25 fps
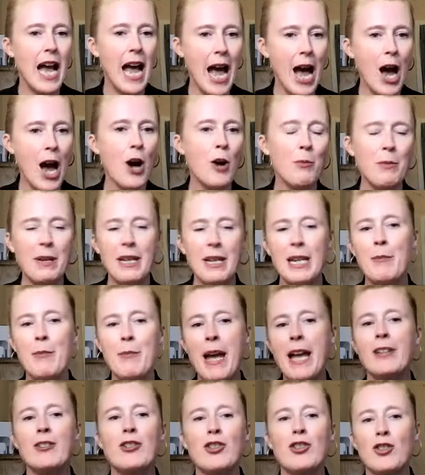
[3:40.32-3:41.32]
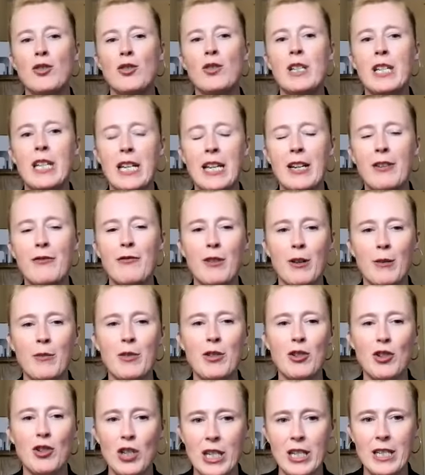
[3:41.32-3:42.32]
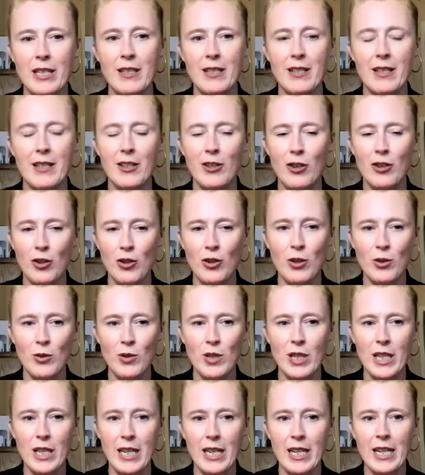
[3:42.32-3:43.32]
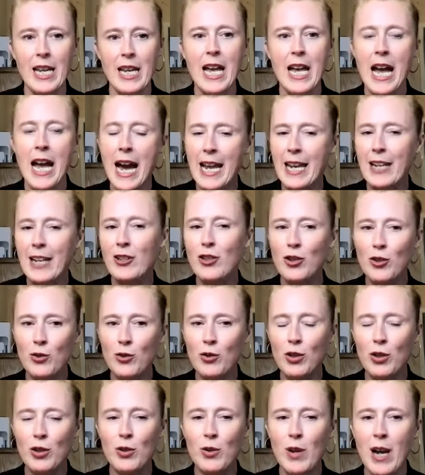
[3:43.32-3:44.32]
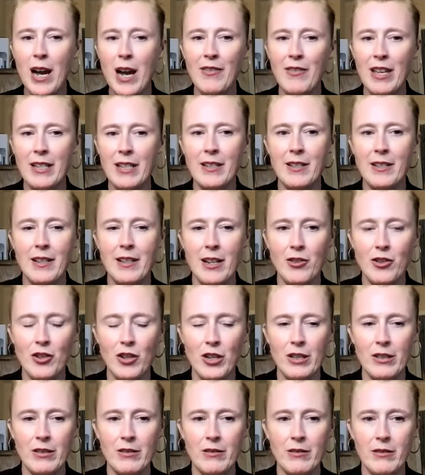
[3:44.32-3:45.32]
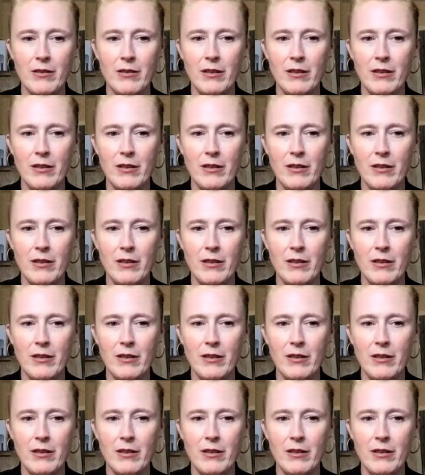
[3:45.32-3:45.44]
how many pages you can get from the sheets that you're using. How did you two have that discussion?